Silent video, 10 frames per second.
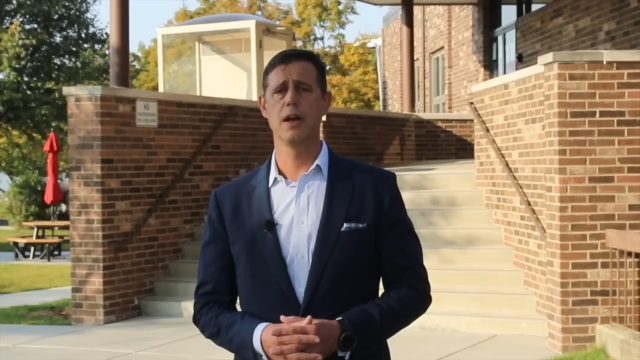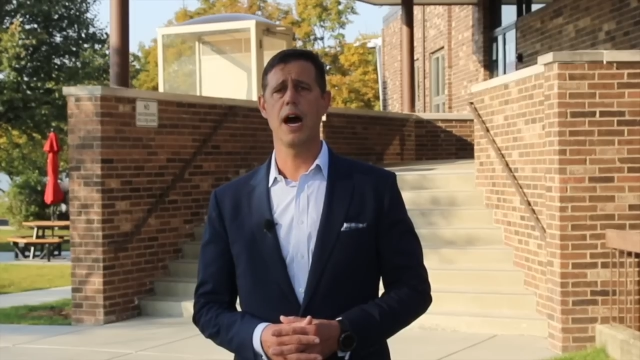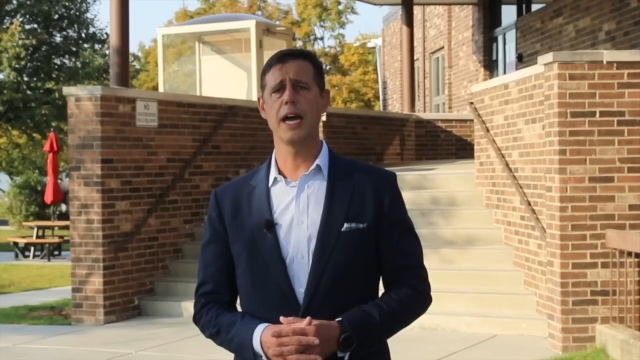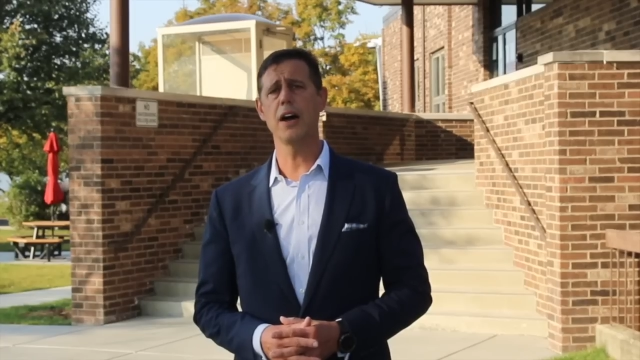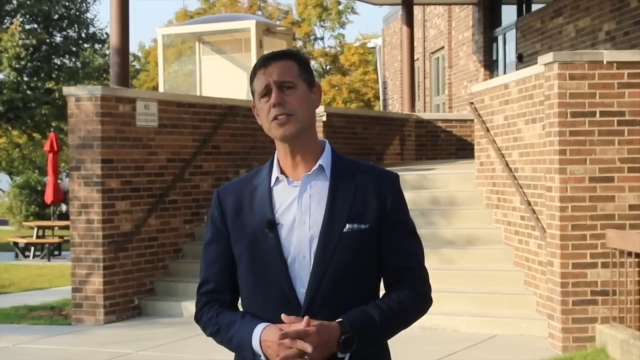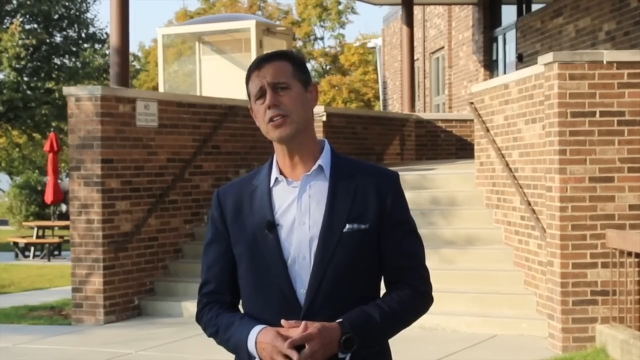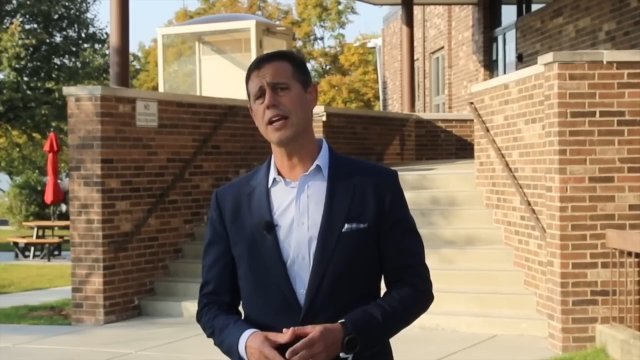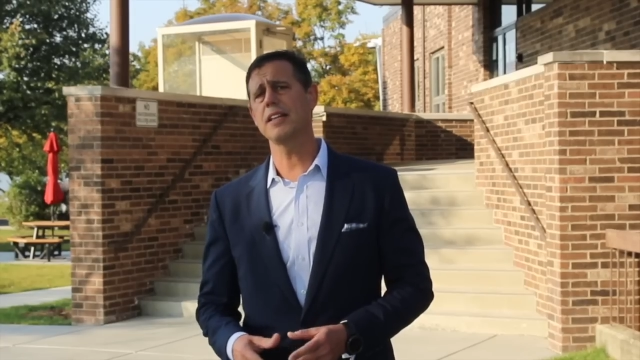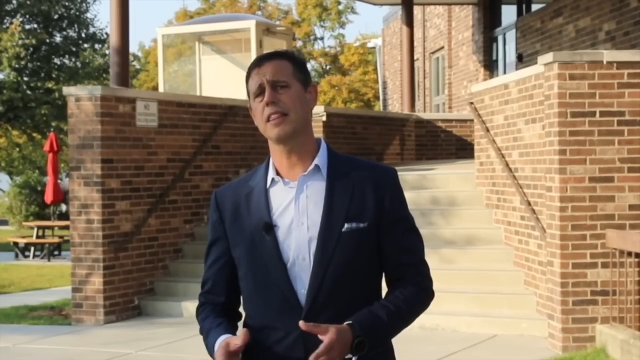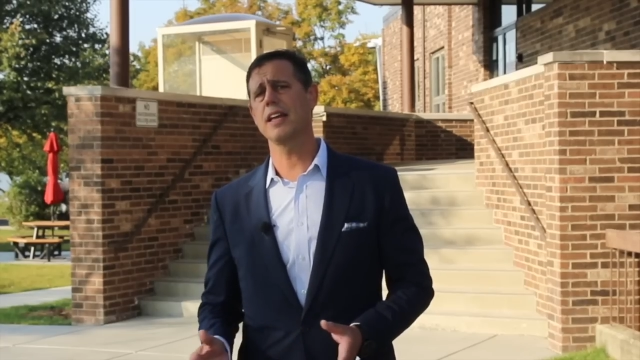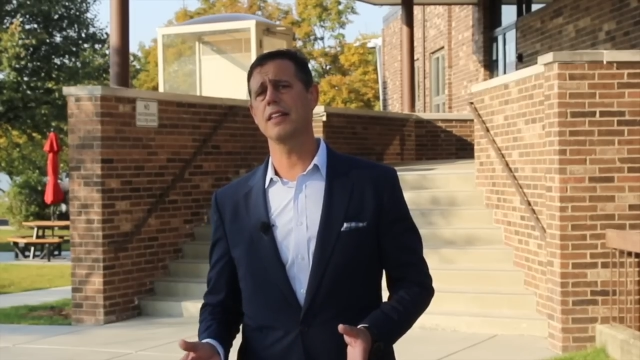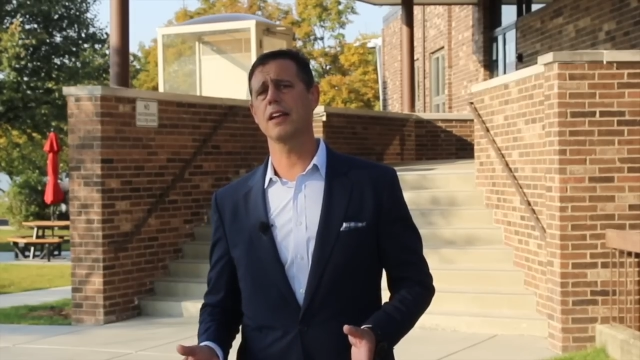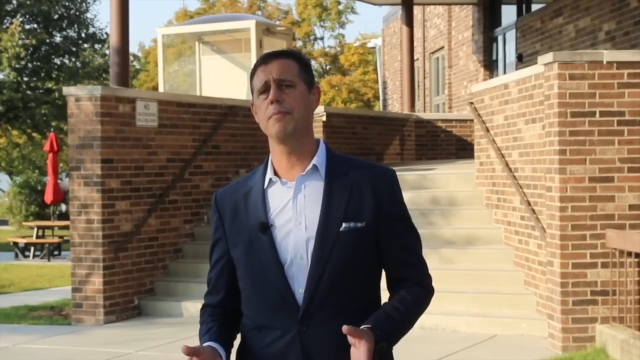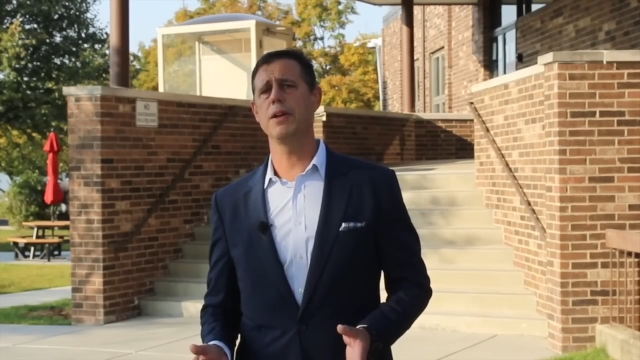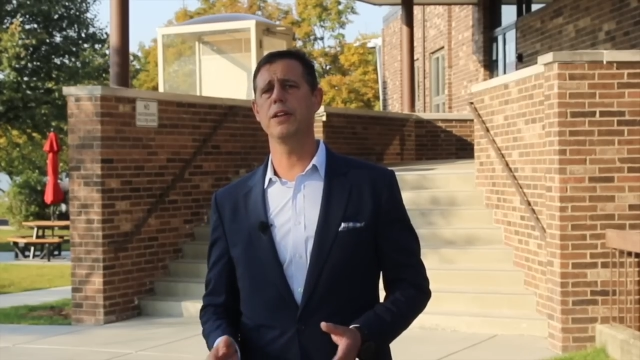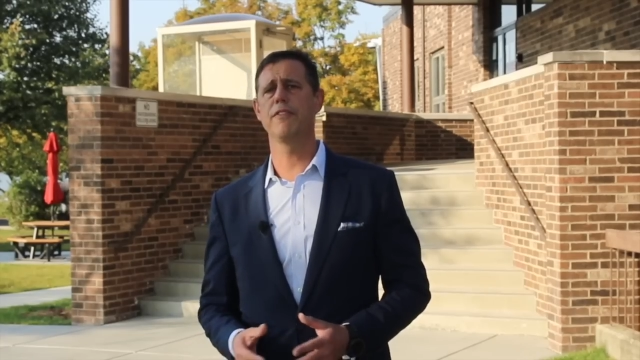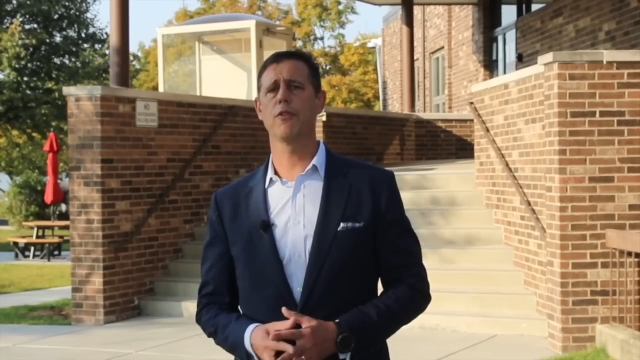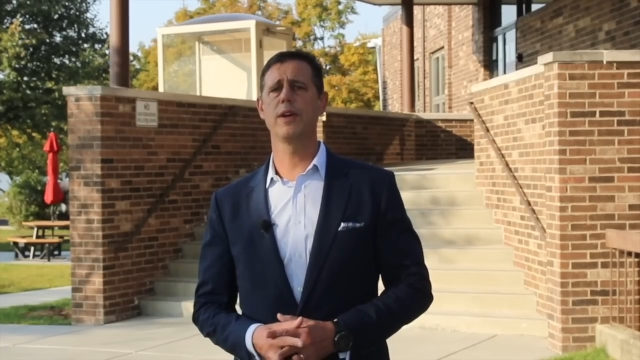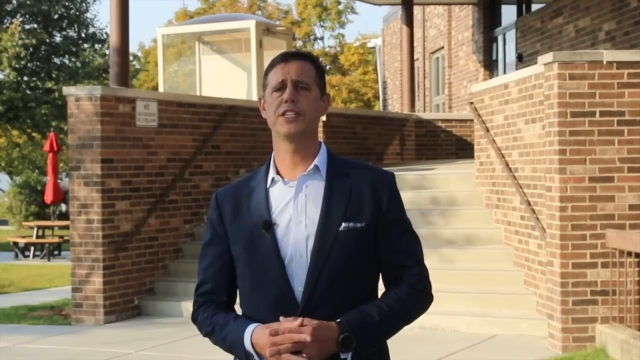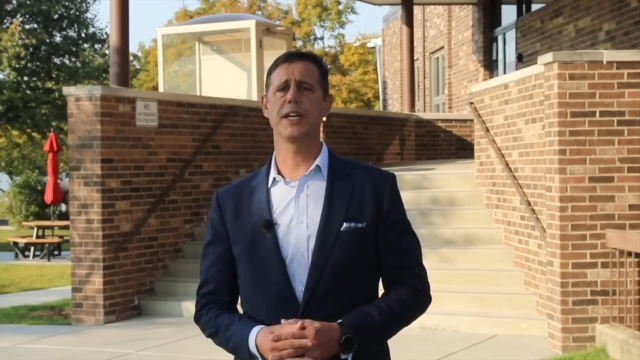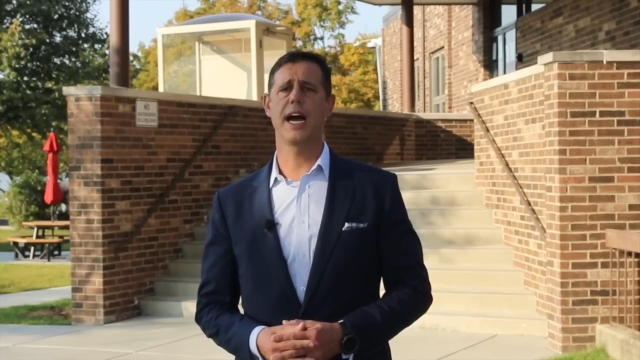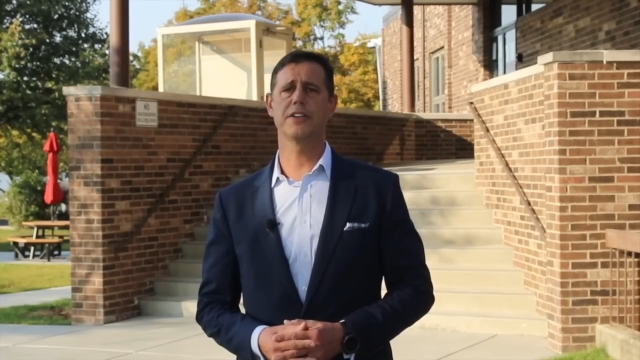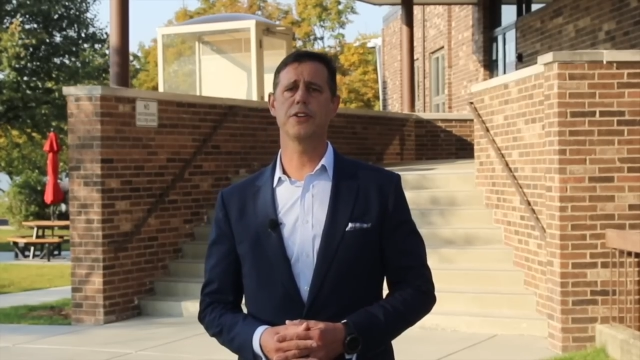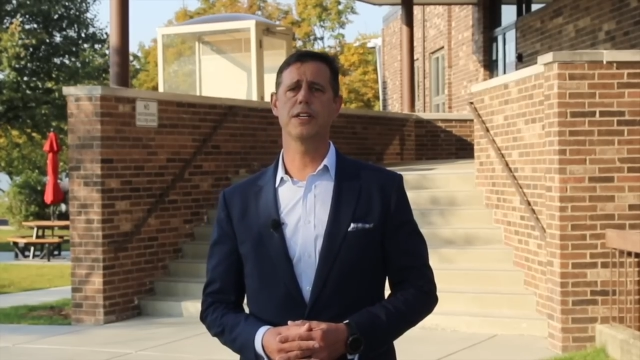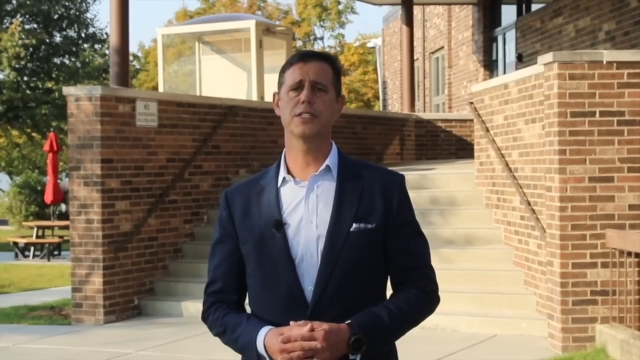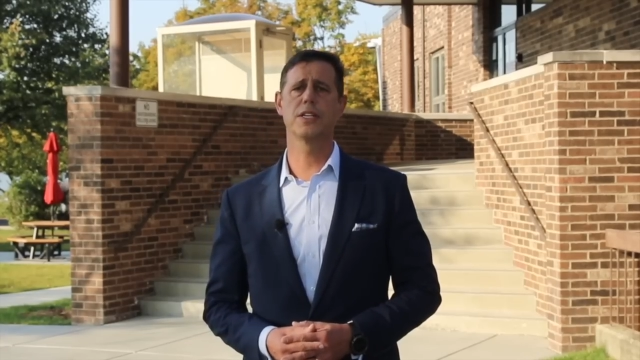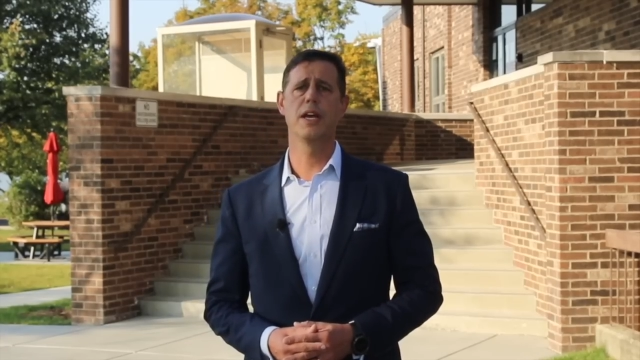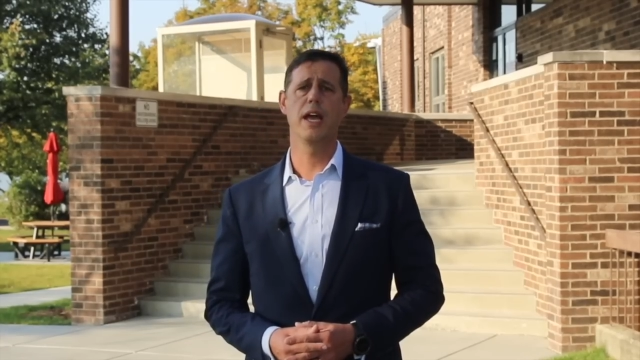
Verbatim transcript: I'd also like to thank the community for reaching out to us